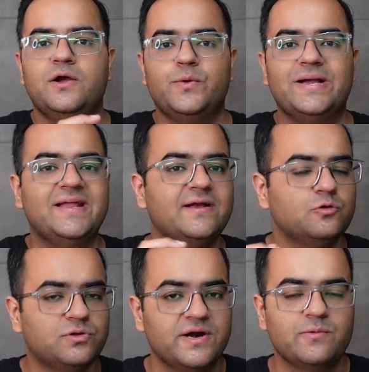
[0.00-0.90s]
twenty-eight
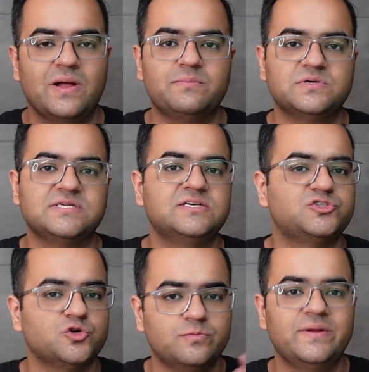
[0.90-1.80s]
to thirty-one percent
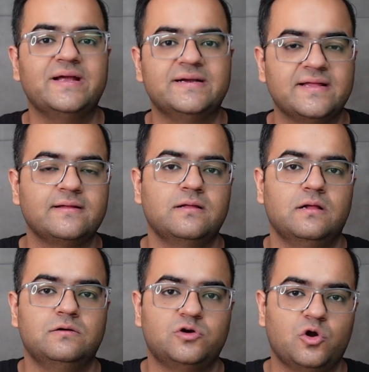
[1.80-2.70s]
should be hitting
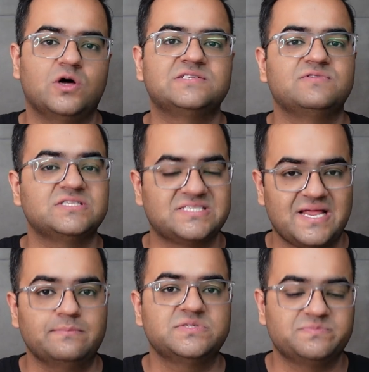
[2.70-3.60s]
draws for
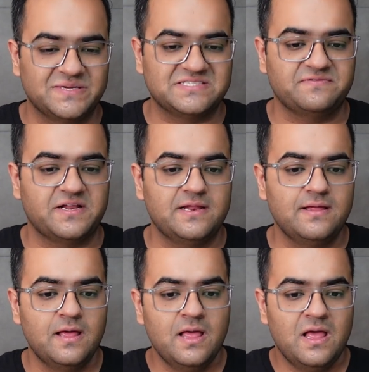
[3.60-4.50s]
STEM specifically.